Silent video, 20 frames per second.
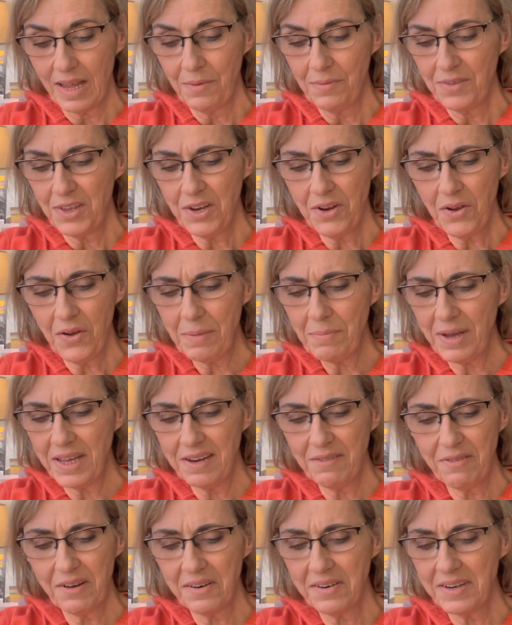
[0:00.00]
know, I might
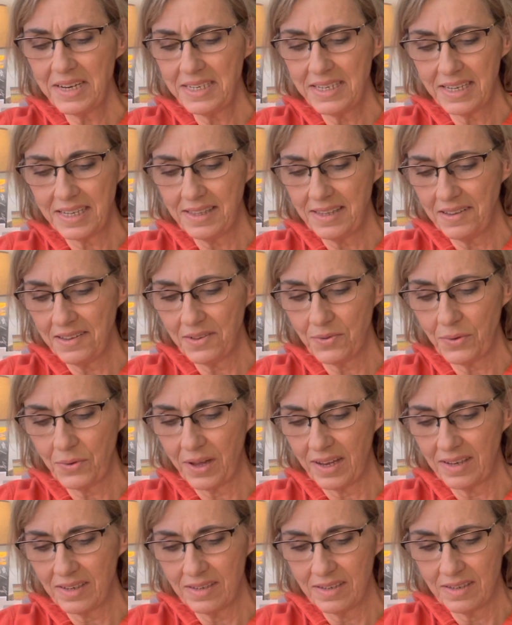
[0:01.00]
have already done this
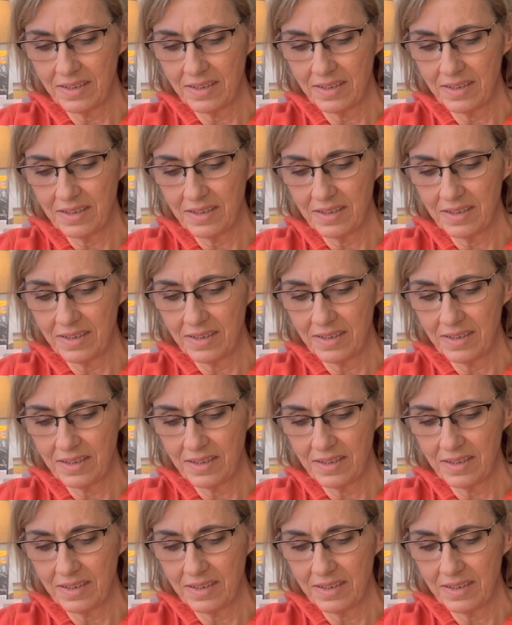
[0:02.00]
one.